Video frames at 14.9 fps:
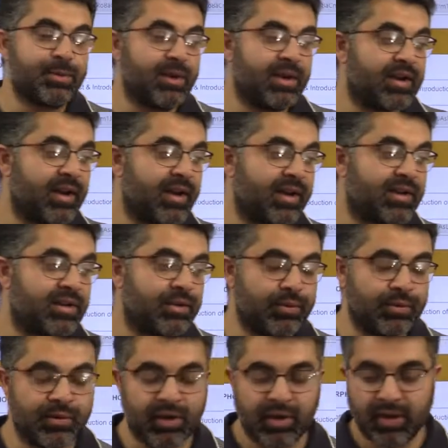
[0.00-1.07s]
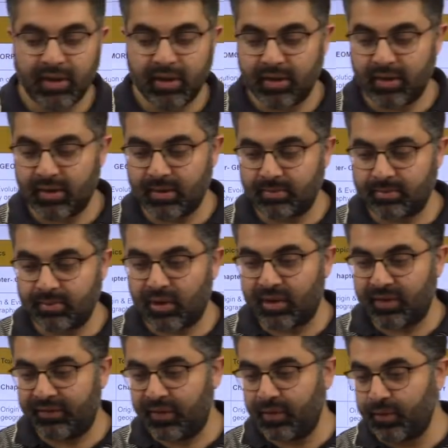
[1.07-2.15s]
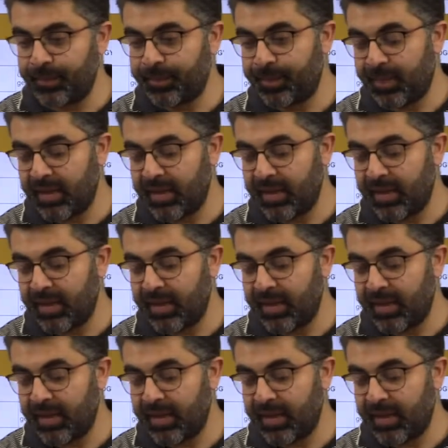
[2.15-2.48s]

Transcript: We'll connect to all of you,